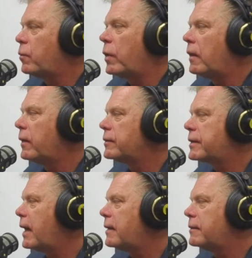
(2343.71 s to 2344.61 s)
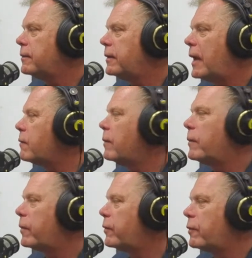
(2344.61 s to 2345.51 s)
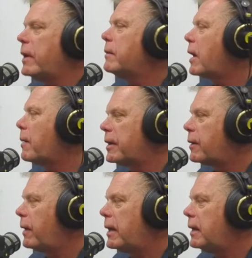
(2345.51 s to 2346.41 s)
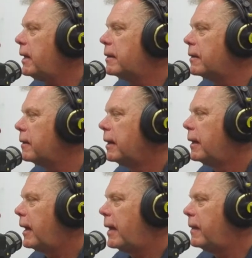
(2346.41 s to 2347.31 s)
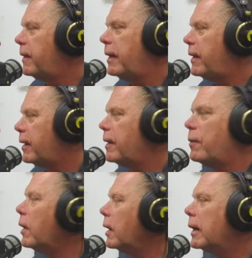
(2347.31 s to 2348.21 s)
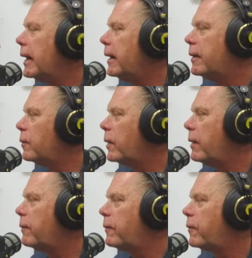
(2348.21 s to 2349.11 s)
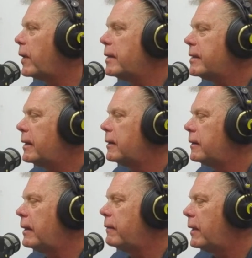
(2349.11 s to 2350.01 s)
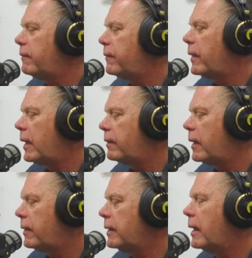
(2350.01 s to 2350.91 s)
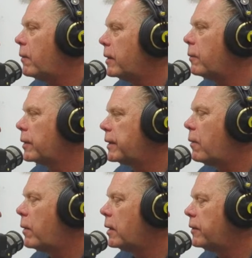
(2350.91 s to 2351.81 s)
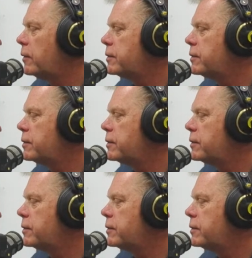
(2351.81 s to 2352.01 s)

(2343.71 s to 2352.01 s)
Well, there's guys who never dreamed of coming to Crandon either, and there they were, right front and center, and I think that one worked out well too.